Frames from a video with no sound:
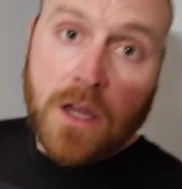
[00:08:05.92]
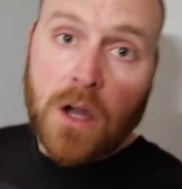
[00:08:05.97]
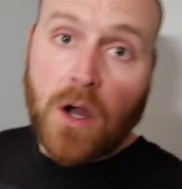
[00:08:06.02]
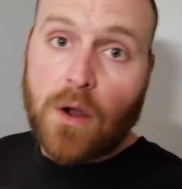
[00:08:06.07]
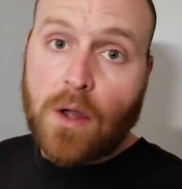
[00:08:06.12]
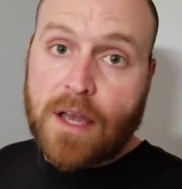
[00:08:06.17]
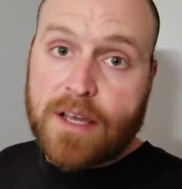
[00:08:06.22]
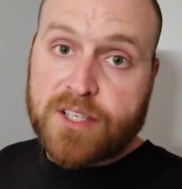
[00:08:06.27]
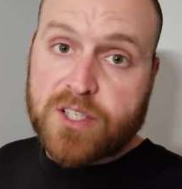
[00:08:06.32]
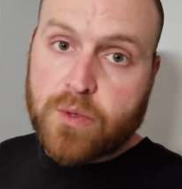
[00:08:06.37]

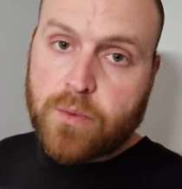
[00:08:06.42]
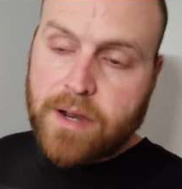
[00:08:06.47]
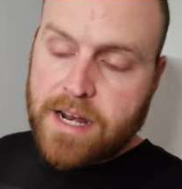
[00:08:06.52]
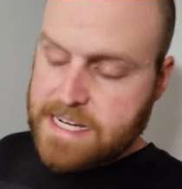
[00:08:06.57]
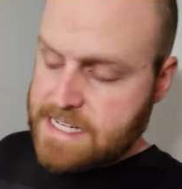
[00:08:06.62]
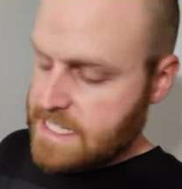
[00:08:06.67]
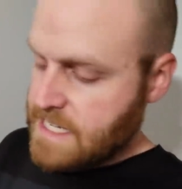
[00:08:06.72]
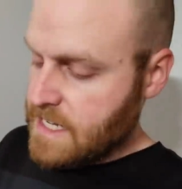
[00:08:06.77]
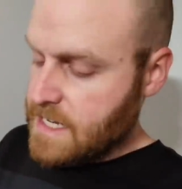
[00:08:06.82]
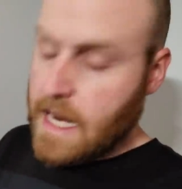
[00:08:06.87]
Okay, so what I
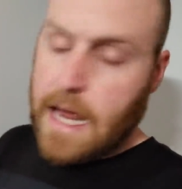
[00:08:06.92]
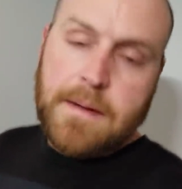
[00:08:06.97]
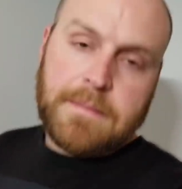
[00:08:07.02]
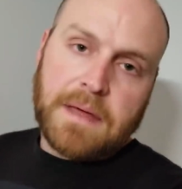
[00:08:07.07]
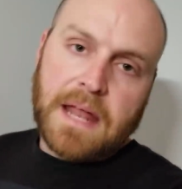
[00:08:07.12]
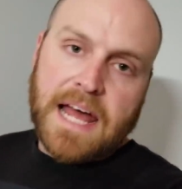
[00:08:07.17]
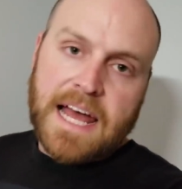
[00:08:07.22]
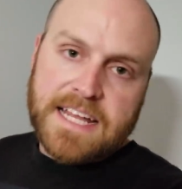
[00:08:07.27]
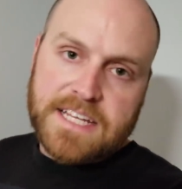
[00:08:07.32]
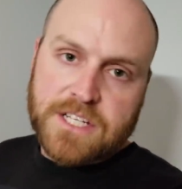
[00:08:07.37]
did, I mean,
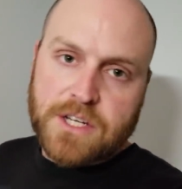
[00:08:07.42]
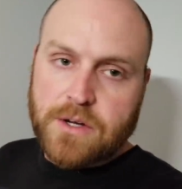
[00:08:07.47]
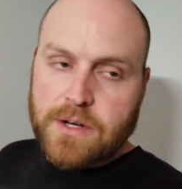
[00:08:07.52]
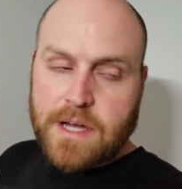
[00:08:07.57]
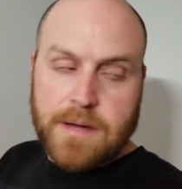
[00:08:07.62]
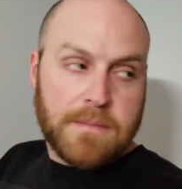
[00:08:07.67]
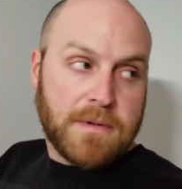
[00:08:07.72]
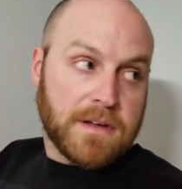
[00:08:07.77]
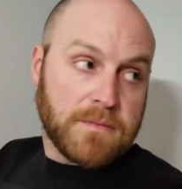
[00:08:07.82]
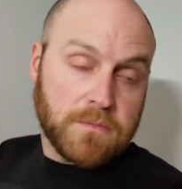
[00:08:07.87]
I had to go
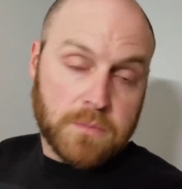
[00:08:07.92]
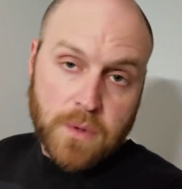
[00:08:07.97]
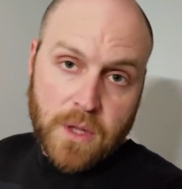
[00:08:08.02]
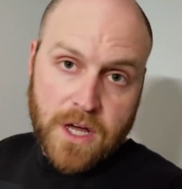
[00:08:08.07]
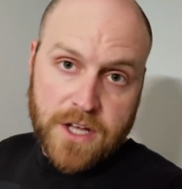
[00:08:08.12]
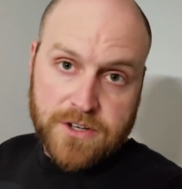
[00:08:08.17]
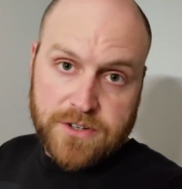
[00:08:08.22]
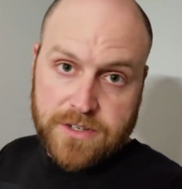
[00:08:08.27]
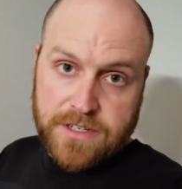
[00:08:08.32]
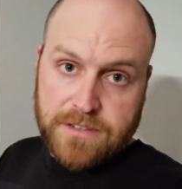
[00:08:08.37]
get my
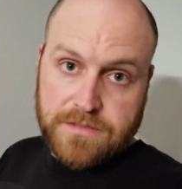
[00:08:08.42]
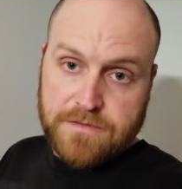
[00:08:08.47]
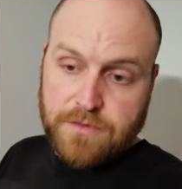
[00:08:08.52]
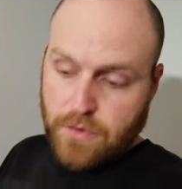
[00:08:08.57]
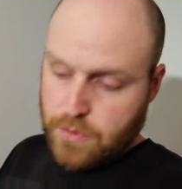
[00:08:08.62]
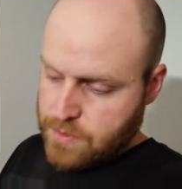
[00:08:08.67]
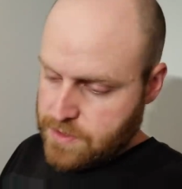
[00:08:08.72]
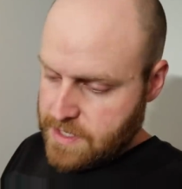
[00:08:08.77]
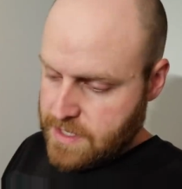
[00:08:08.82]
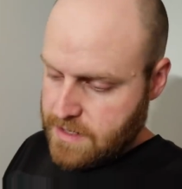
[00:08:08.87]
laundry and
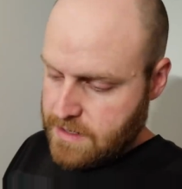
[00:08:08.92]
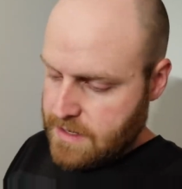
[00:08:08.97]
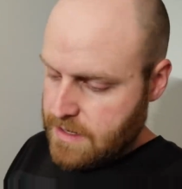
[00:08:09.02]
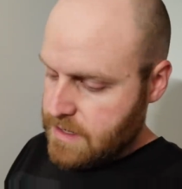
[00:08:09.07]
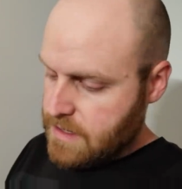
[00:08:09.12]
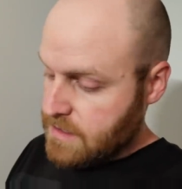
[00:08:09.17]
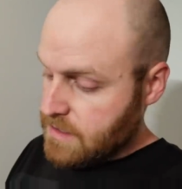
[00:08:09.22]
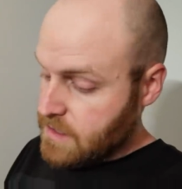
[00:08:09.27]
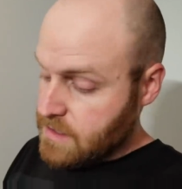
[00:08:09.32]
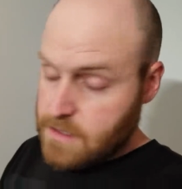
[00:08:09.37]
fold it
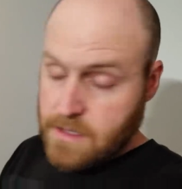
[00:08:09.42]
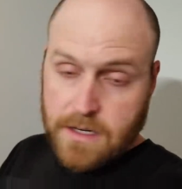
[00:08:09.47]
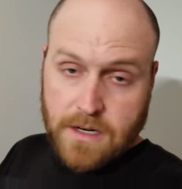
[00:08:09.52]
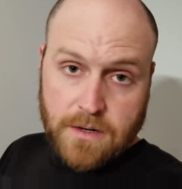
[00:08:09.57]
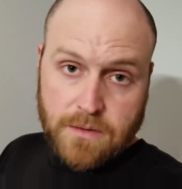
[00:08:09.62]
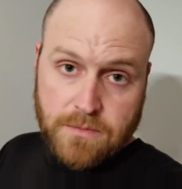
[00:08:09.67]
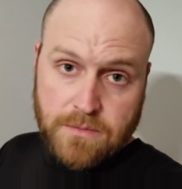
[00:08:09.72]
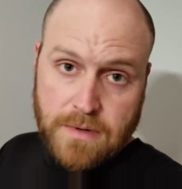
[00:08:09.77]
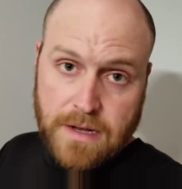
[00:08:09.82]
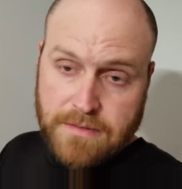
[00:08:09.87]
and, you
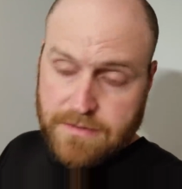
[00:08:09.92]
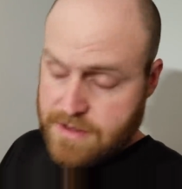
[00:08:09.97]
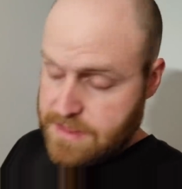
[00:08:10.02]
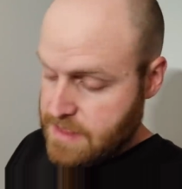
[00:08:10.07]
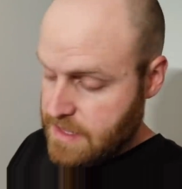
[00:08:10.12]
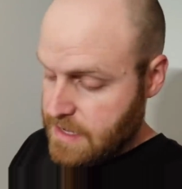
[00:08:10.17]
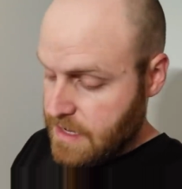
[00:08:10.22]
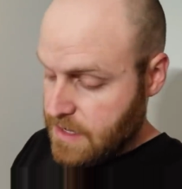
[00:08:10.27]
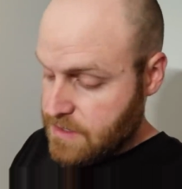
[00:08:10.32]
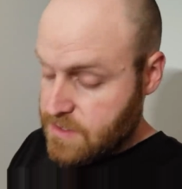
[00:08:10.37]
know,
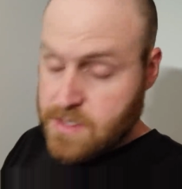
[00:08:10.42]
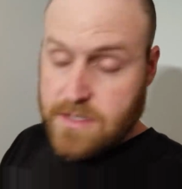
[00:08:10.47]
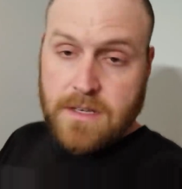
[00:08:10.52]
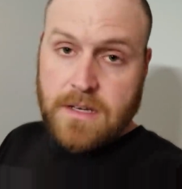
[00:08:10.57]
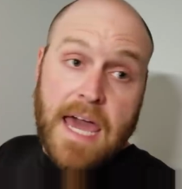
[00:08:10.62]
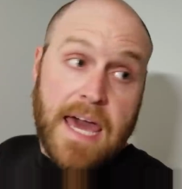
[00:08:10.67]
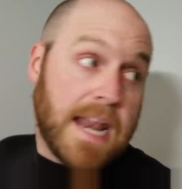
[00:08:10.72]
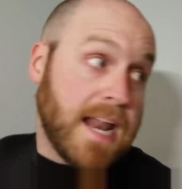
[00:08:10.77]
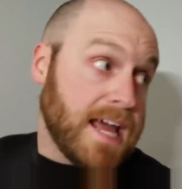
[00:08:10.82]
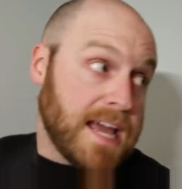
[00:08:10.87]
everything else.
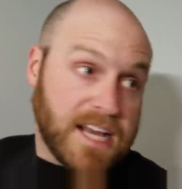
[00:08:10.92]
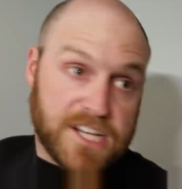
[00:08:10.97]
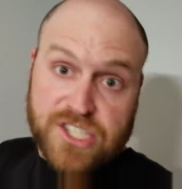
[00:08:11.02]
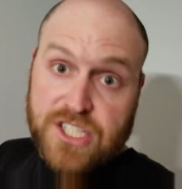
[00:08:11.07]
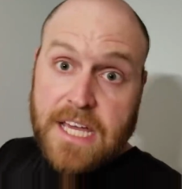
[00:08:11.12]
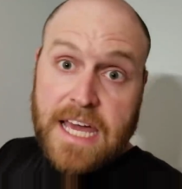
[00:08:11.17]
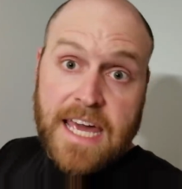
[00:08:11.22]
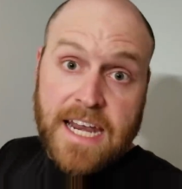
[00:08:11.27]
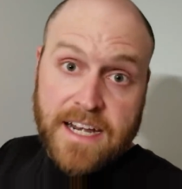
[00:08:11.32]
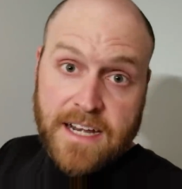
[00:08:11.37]
And I
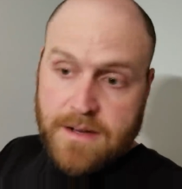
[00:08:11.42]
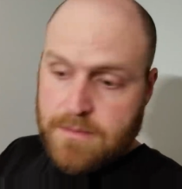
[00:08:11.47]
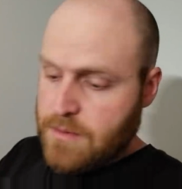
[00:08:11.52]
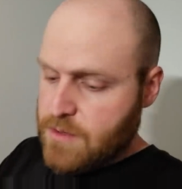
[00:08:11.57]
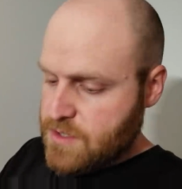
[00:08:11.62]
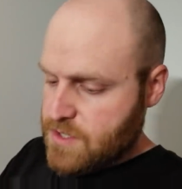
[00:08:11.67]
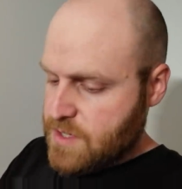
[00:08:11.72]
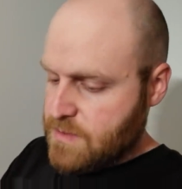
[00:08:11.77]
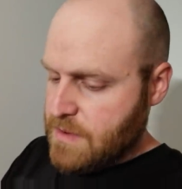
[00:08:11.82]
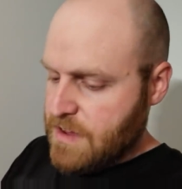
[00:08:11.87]
actually edited
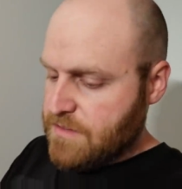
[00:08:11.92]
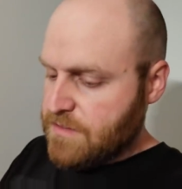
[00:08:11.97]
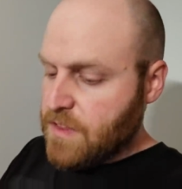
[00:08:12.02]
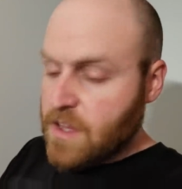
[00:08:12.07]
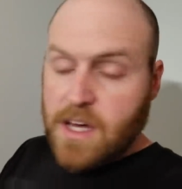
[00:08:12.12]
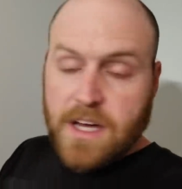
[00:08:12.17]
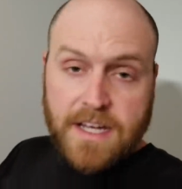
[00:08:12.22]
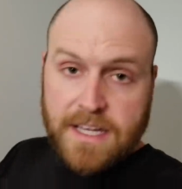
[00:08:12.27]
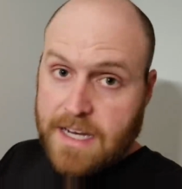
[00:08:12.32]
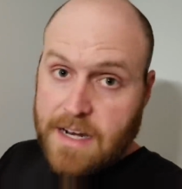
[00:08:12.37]
most of my
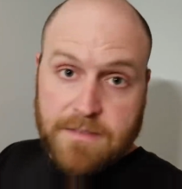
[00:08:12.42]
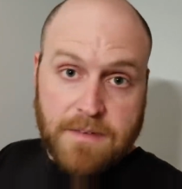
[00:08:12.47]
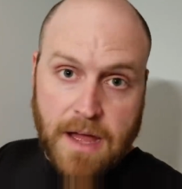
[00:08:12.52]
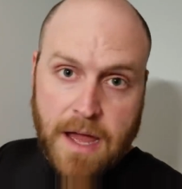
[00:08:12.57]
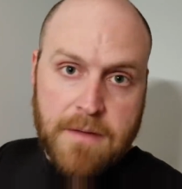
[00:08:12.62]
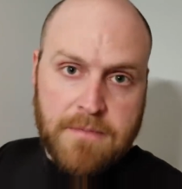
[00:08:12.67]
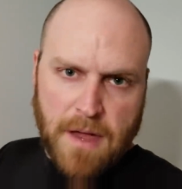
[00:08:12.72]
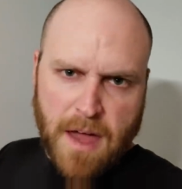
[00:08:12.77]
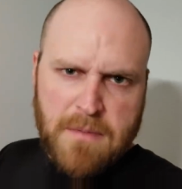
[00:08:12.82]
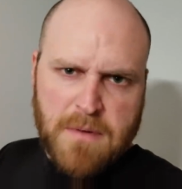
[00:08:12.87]
vlog and I've,
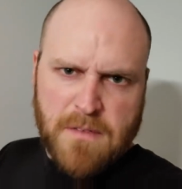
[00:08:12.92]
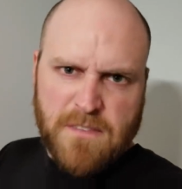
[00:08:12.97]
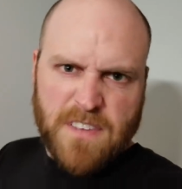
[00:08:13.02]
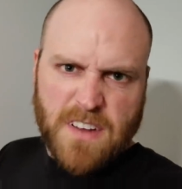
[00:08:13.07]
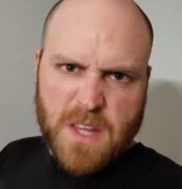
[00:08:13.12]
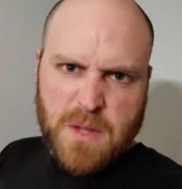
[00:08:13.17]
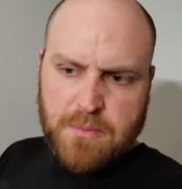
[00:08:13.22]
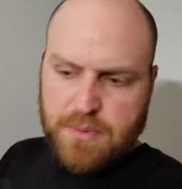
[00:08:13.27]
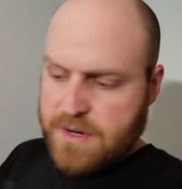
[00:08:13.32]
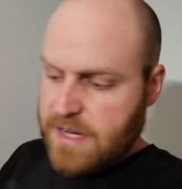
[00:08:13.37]
I've, I've been
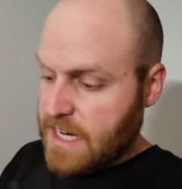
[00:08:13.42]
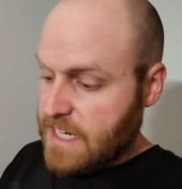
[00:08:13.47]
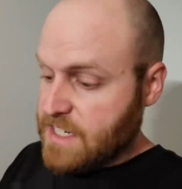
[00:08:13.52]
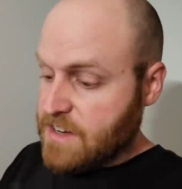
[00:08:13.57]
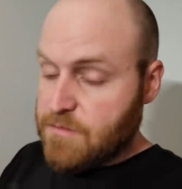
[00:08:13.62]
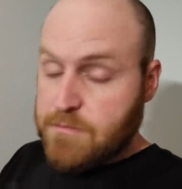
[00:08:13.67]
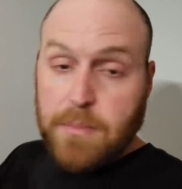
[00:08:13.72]
fairly productive.